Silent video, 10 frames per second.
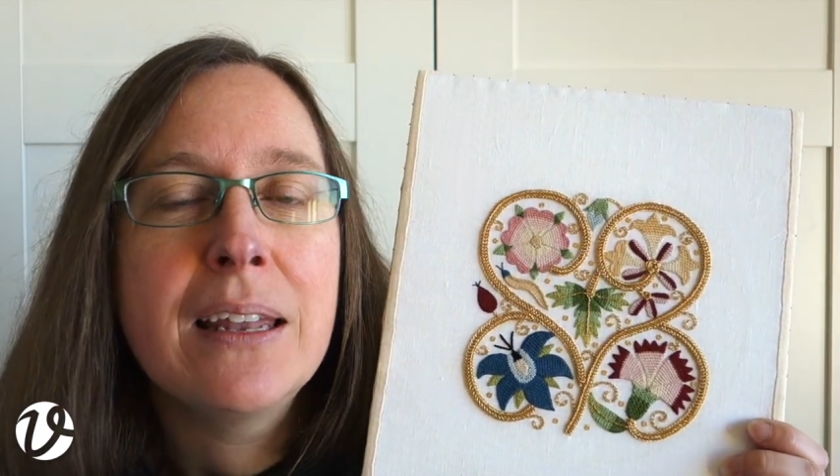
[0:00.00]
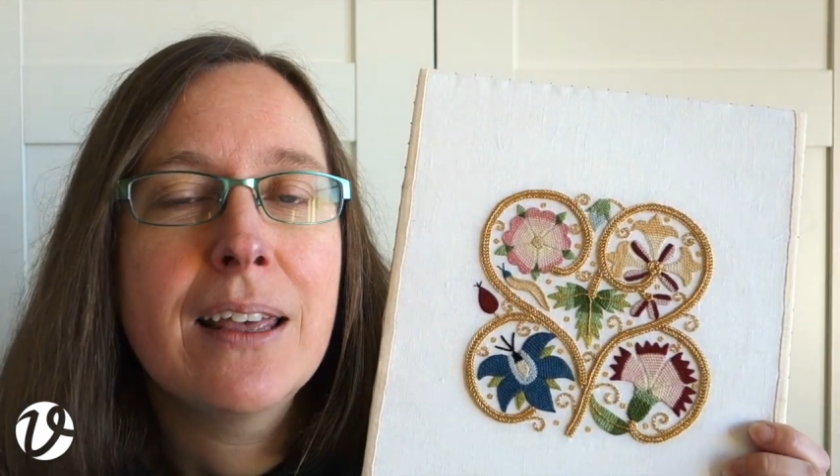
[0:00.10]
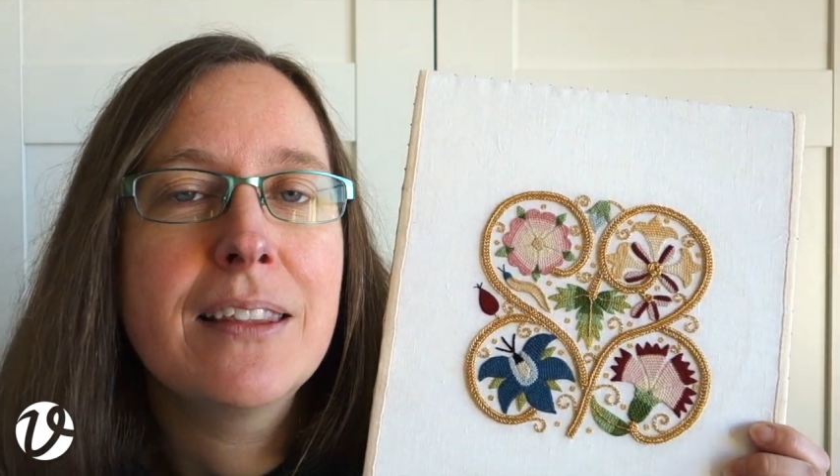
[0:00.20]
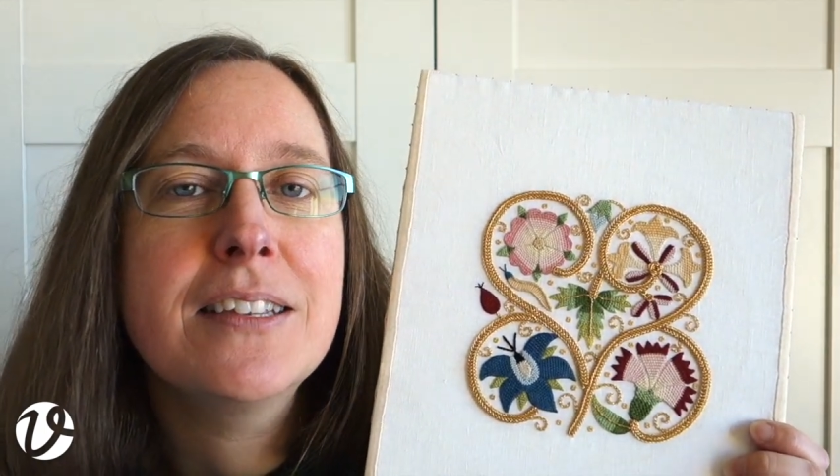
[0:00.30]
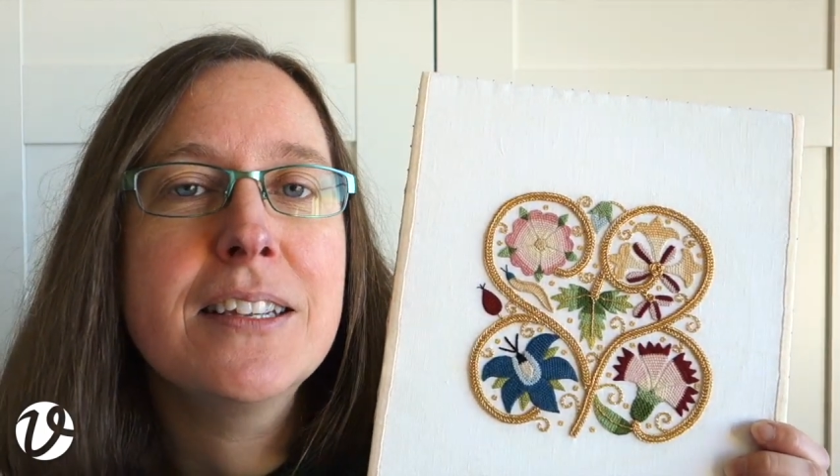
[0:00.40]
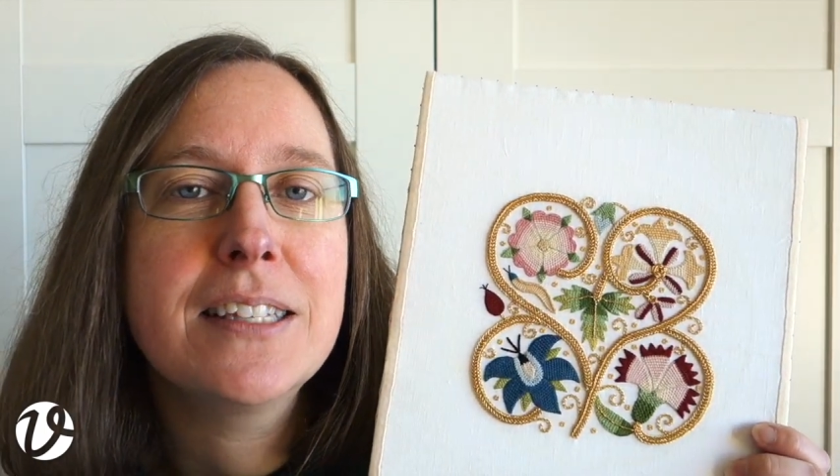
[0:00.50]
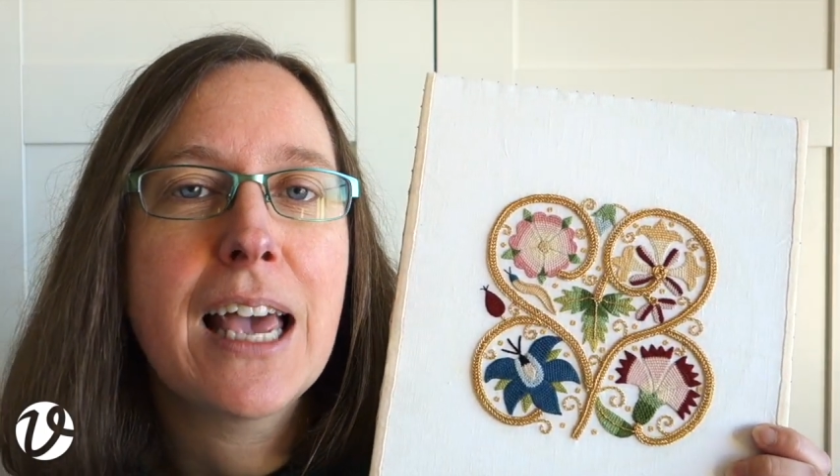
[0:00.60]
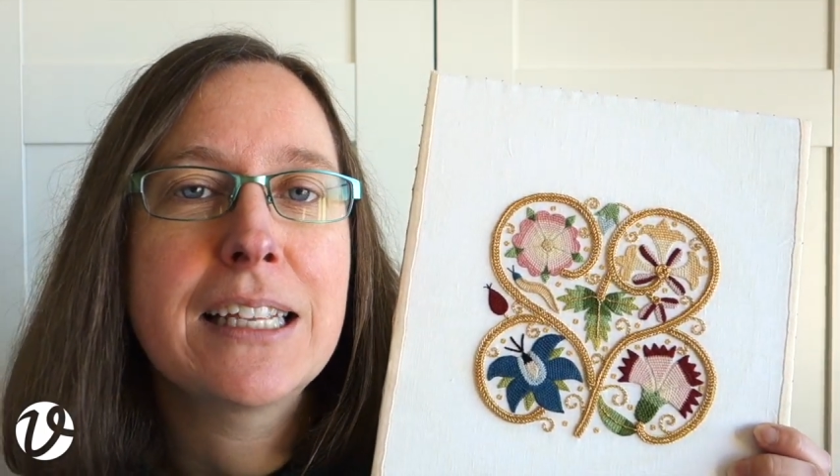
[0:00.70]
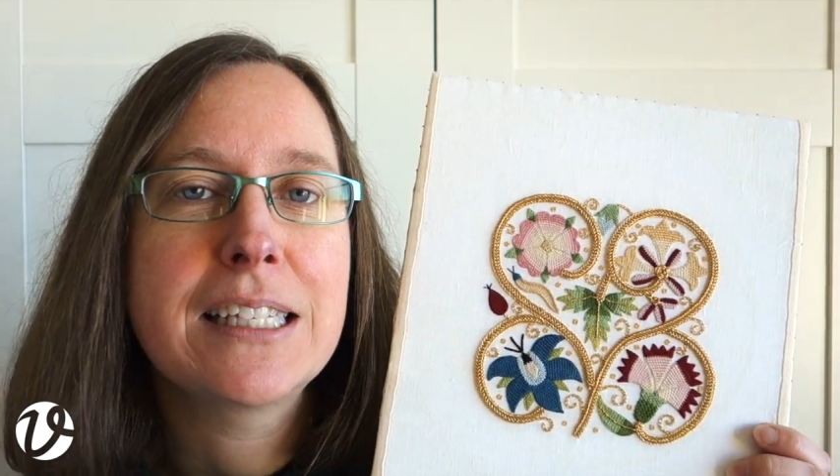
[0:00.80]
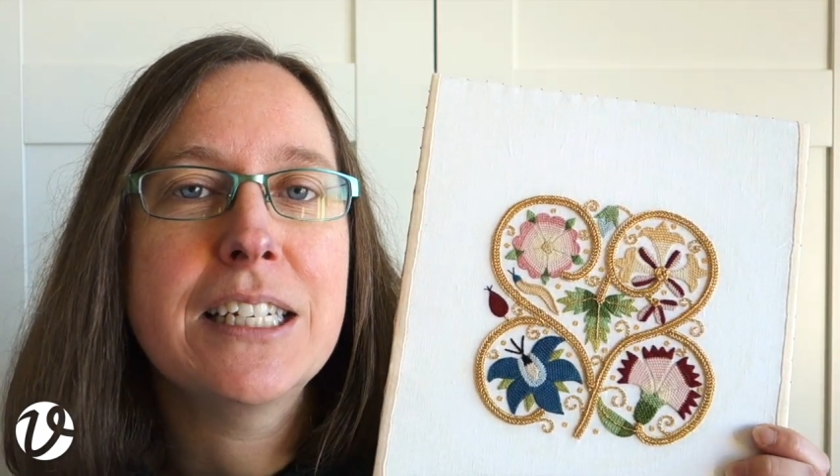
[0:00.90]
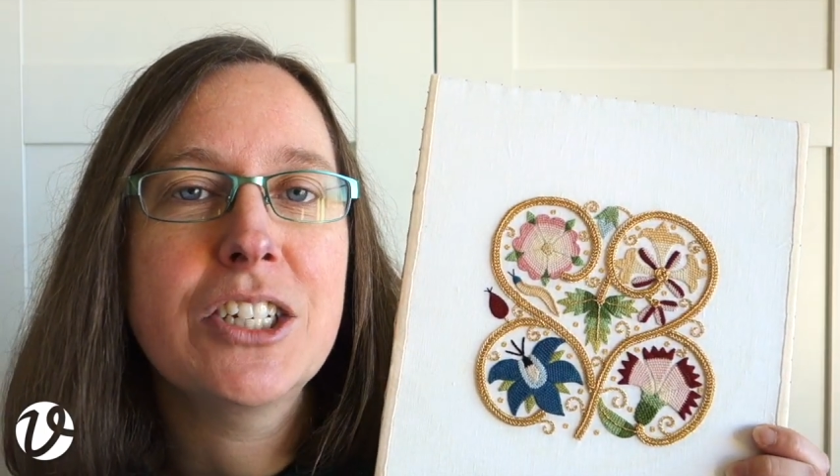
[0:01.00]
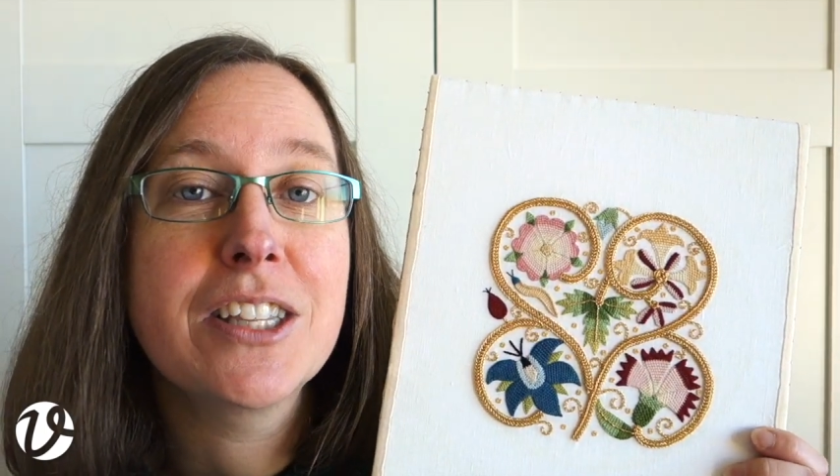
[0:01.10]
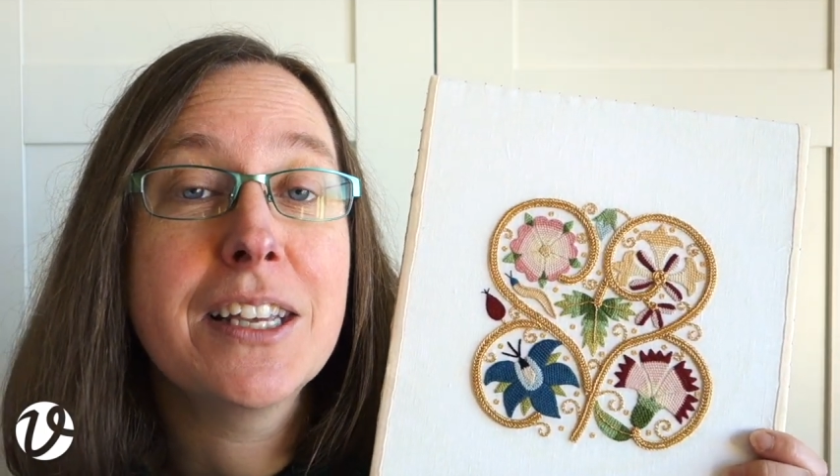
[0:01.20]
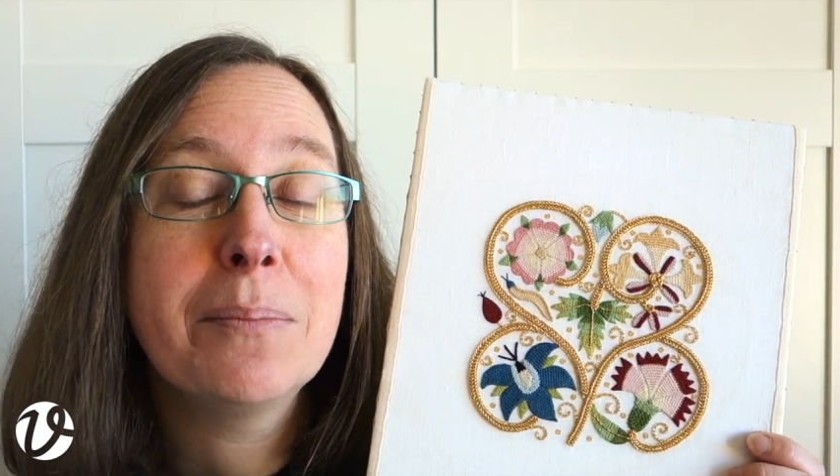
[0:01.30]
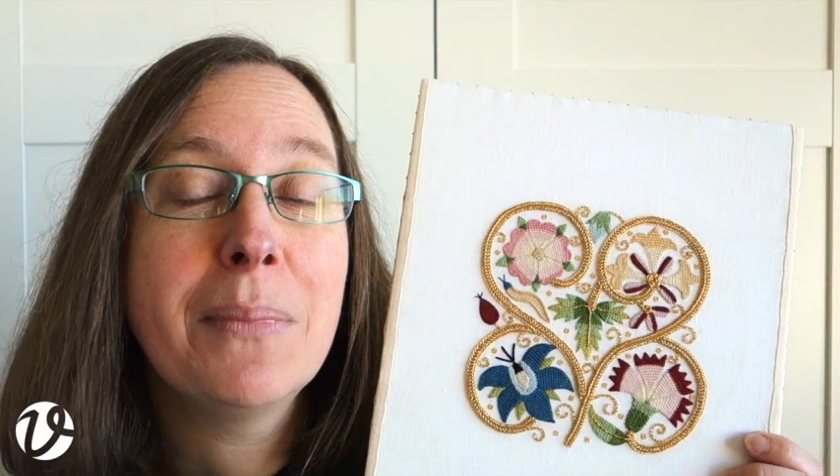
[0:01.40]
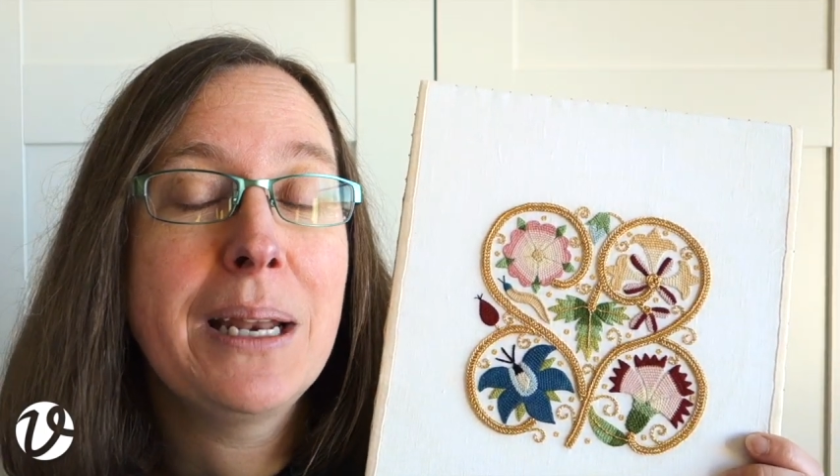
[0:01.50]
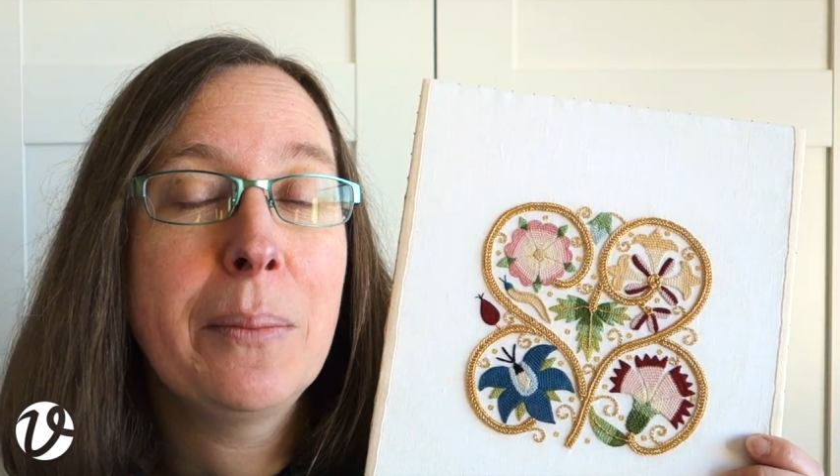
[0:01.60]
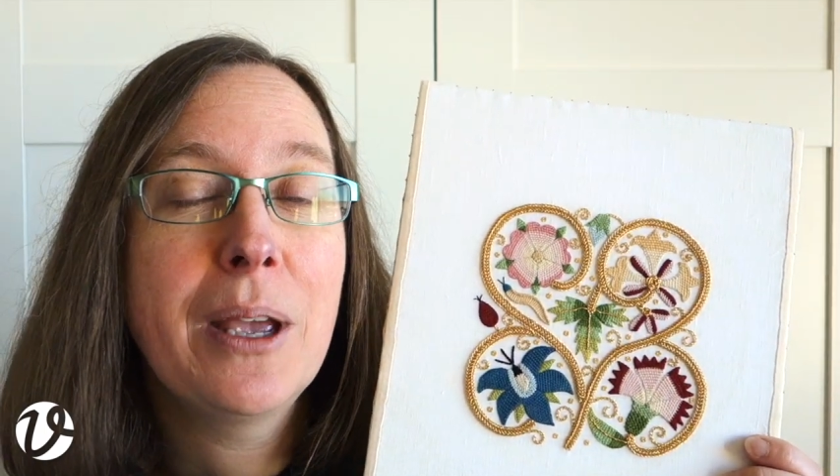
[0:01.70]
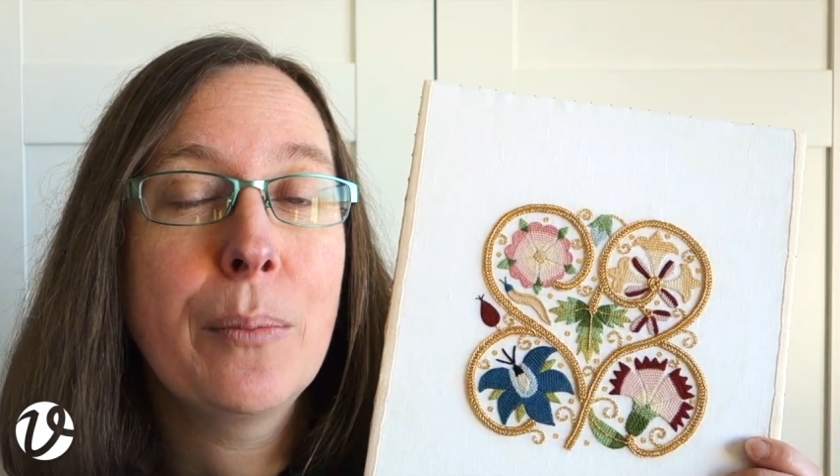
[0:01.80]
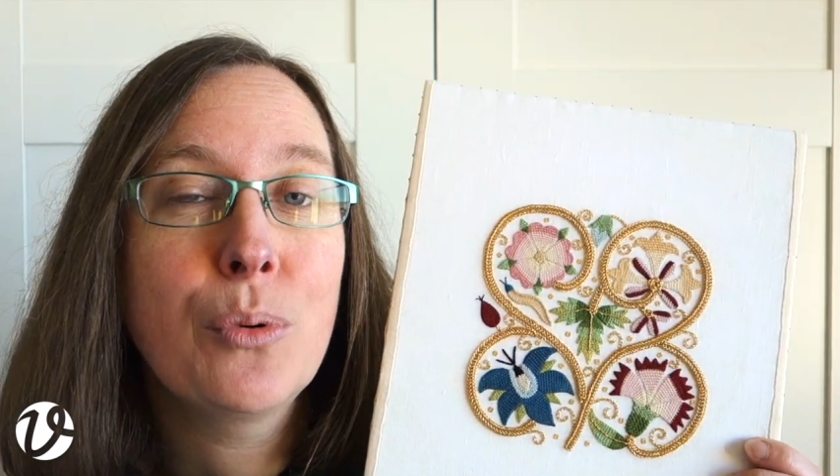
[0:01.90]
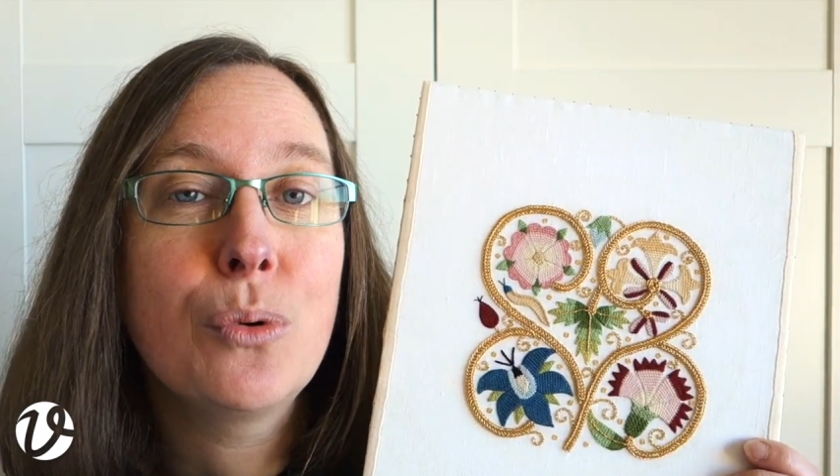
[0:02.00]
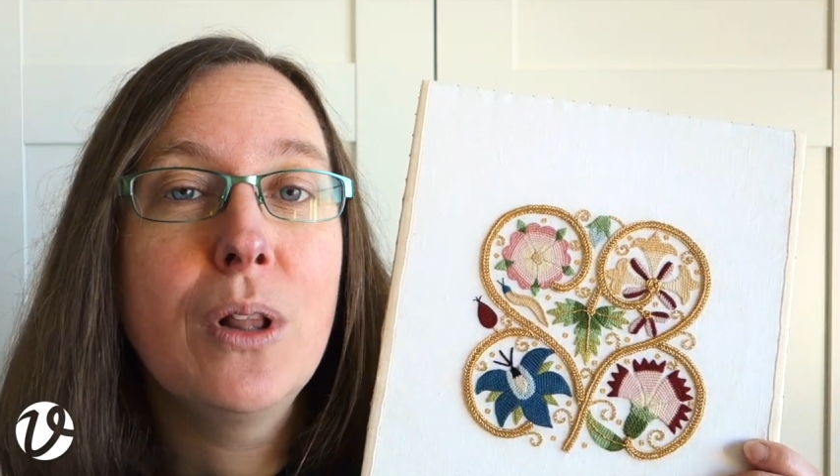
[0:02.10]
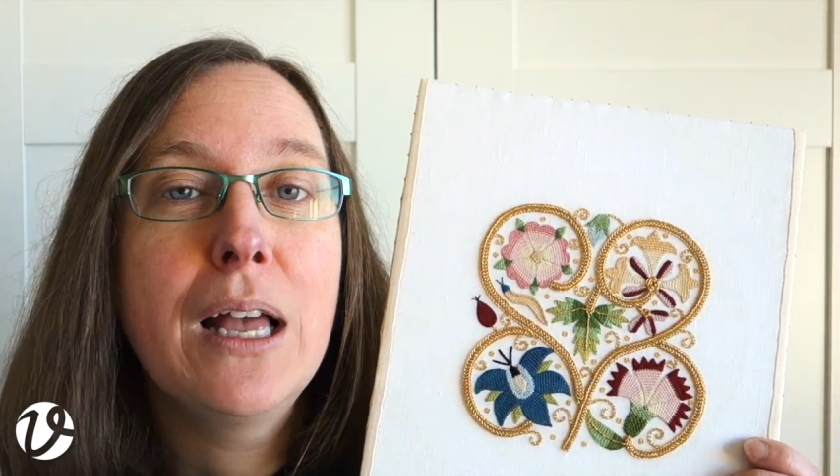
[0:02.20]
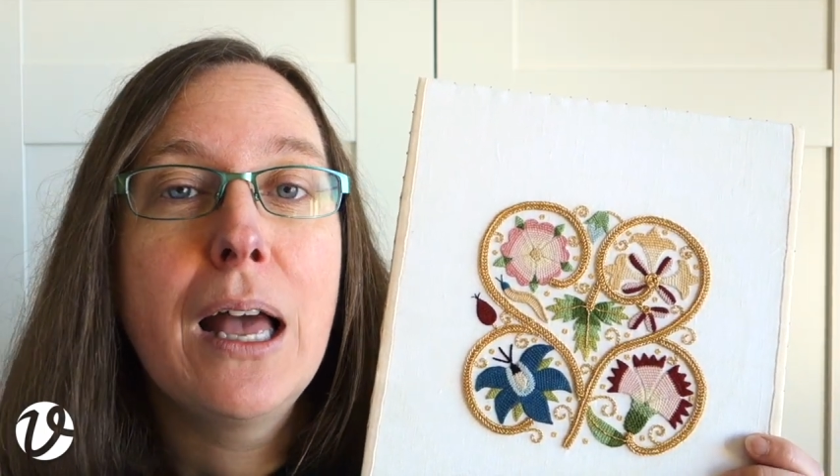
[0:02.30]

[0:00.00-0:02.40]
Now this is a stitch that many people